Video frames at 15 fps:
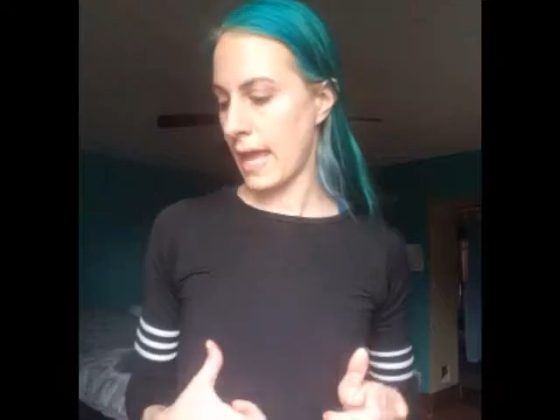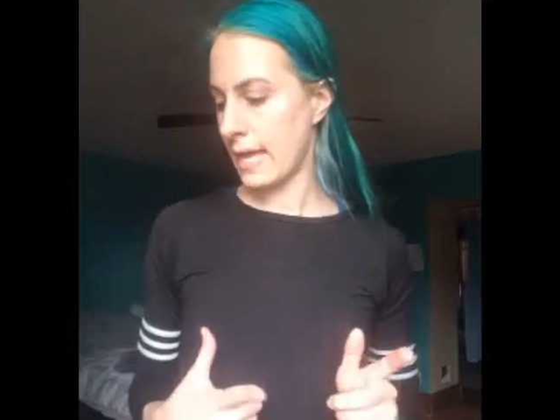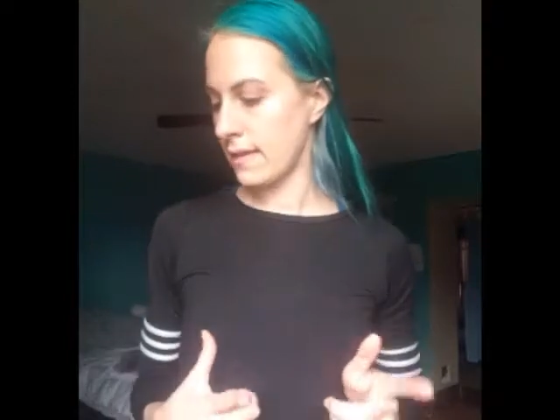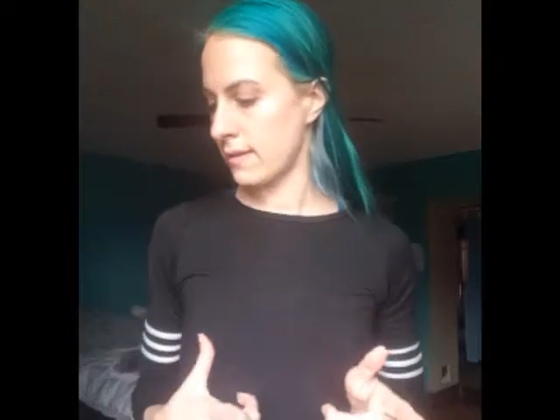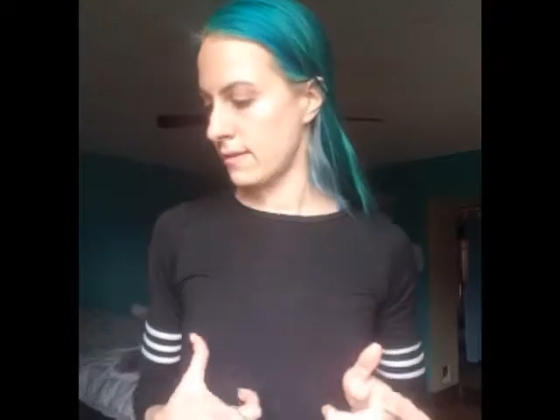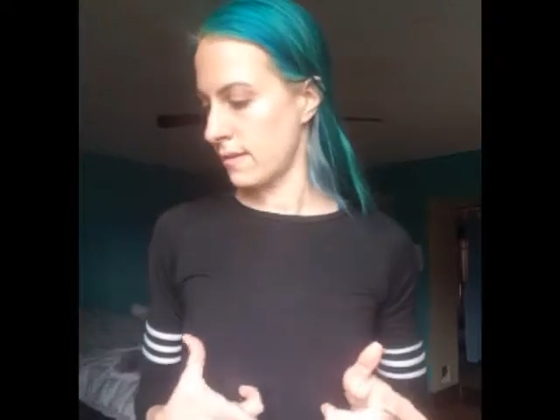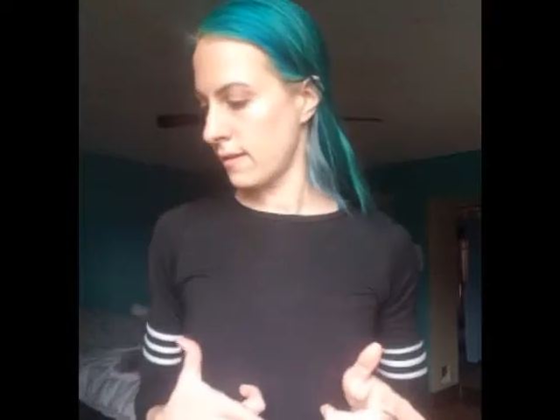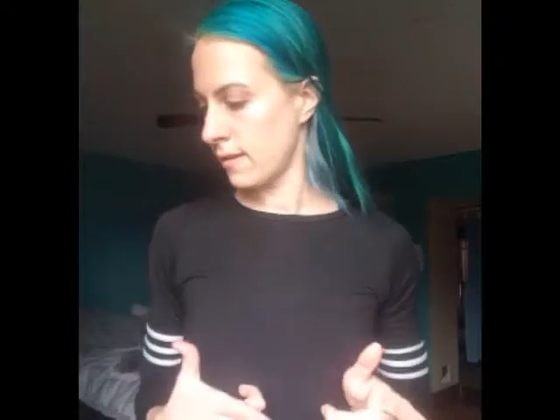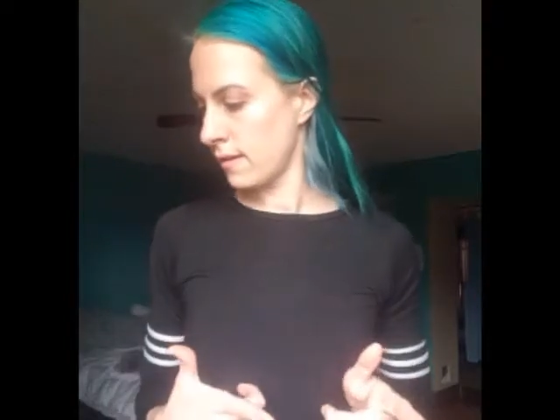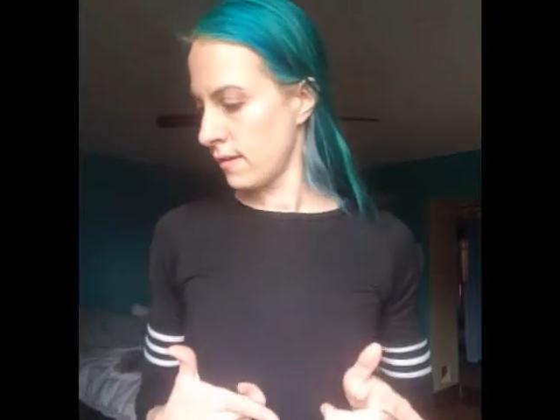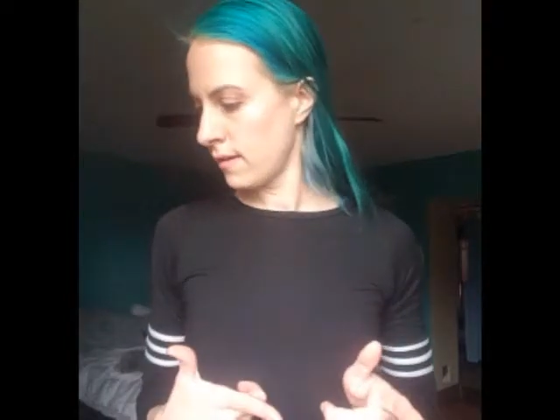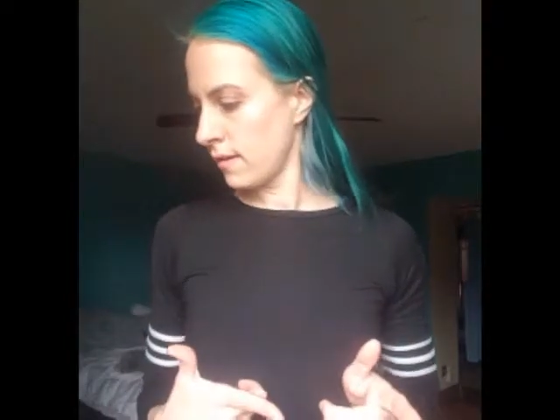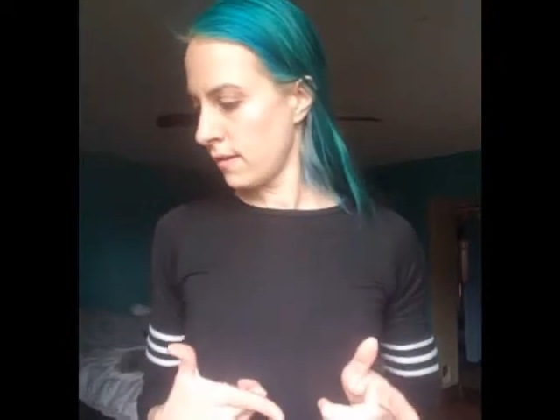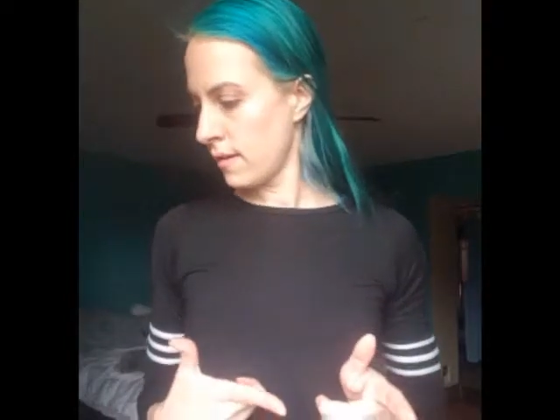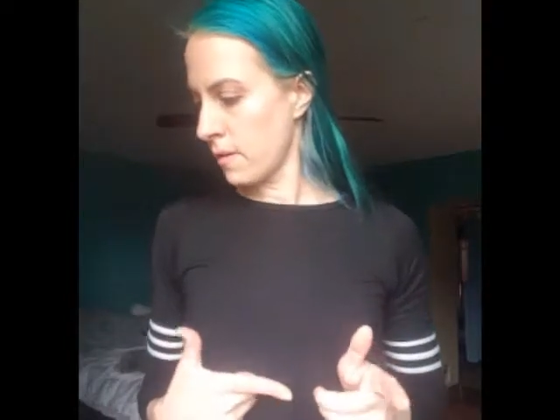
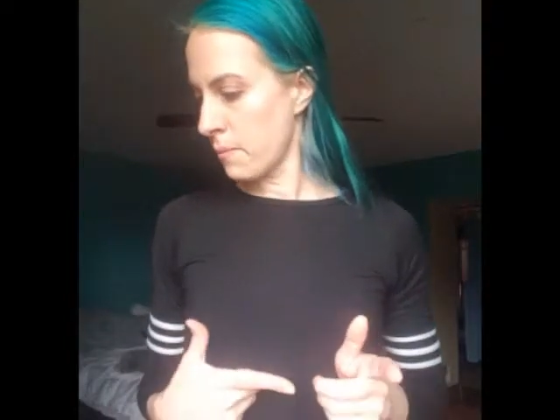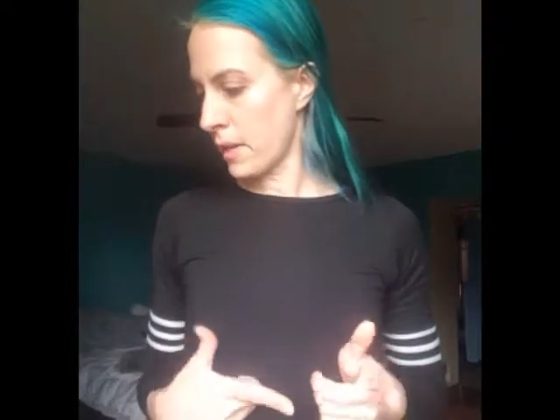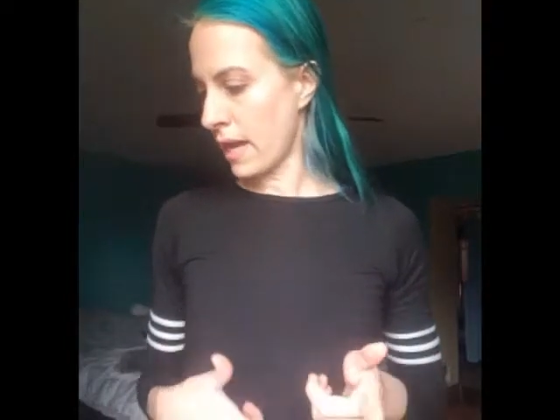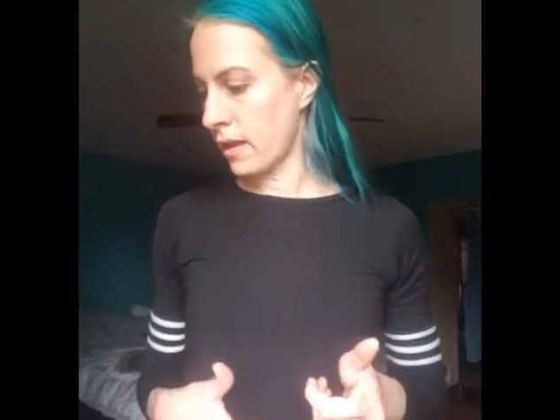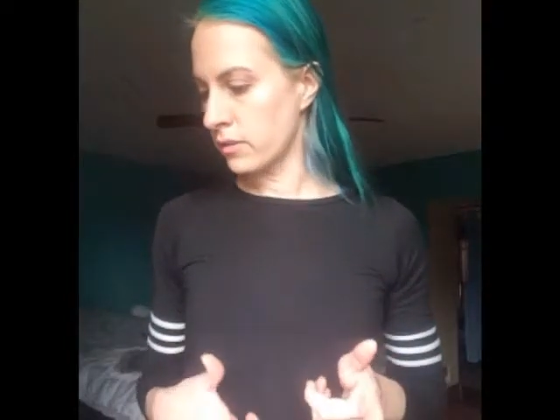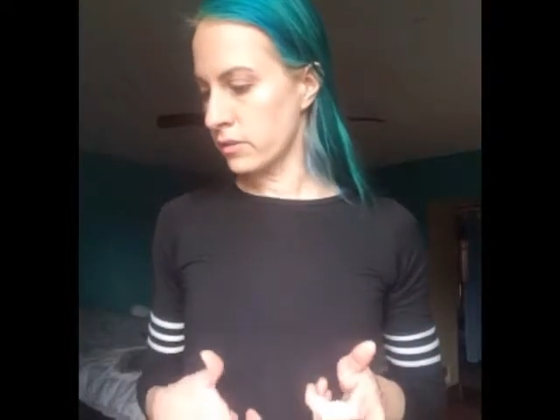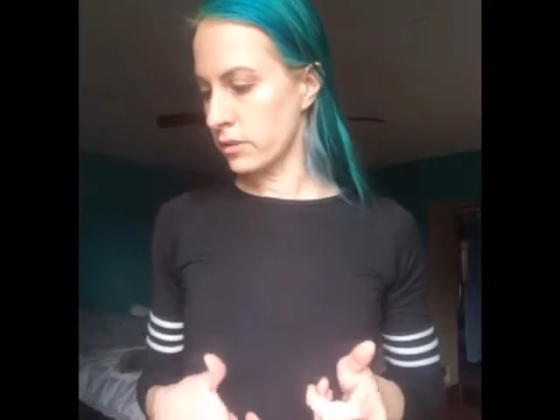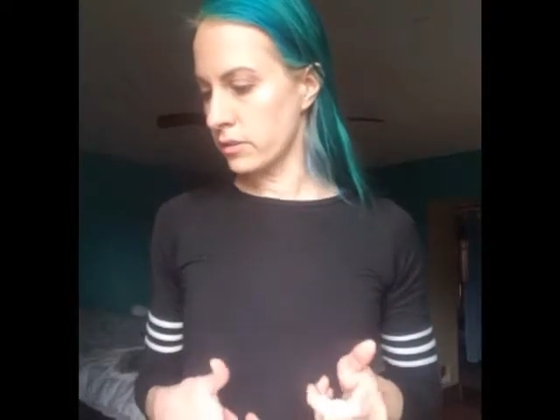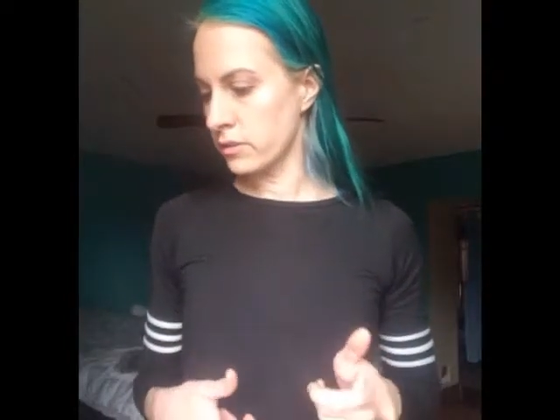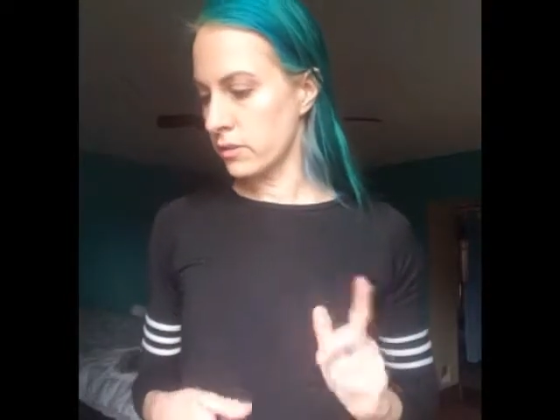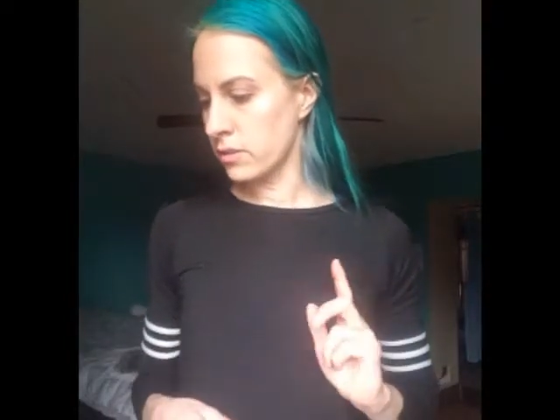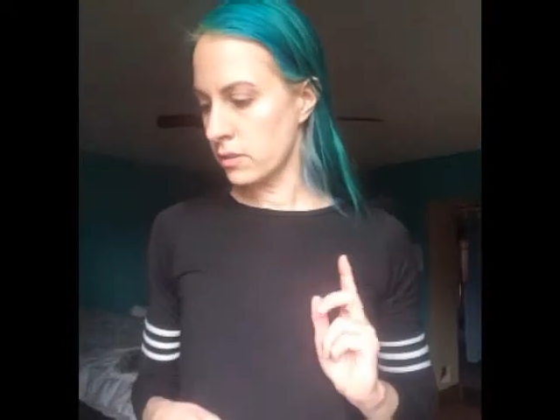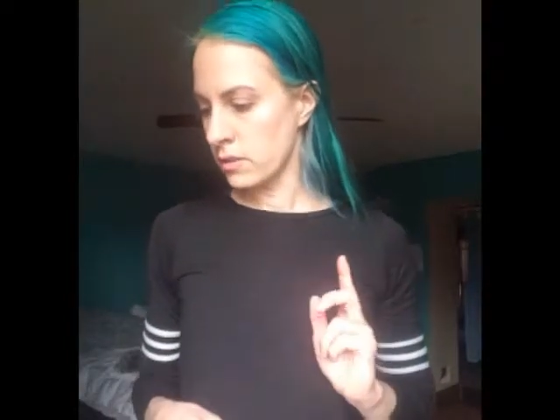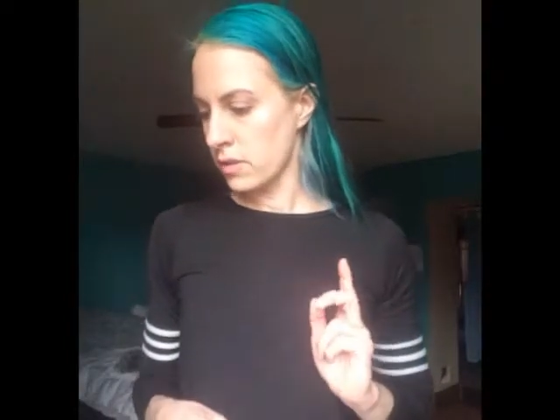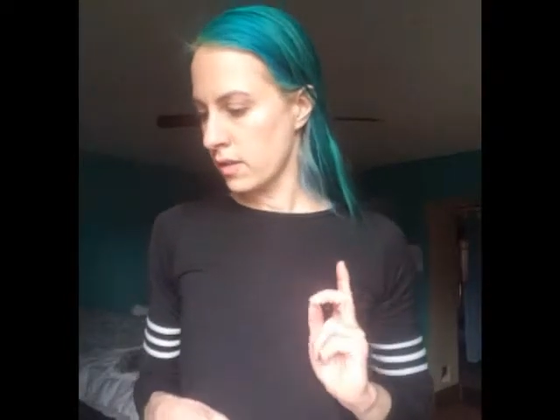
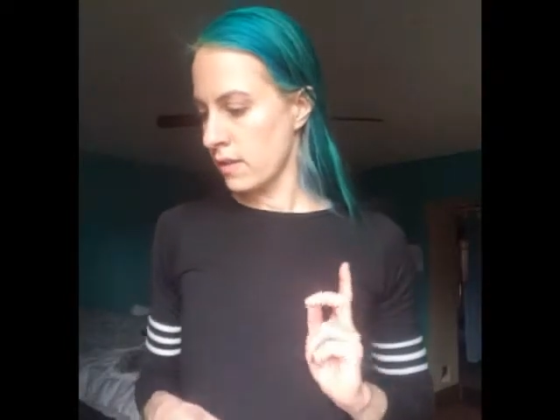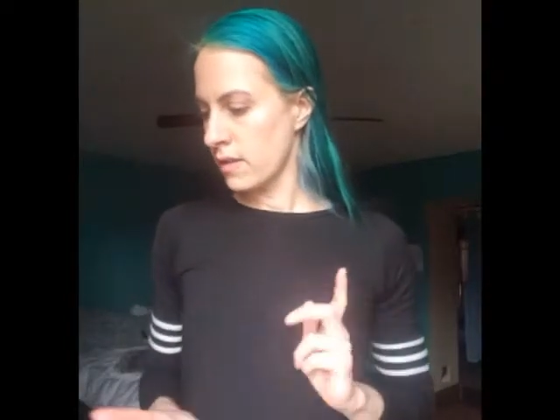8-pounders.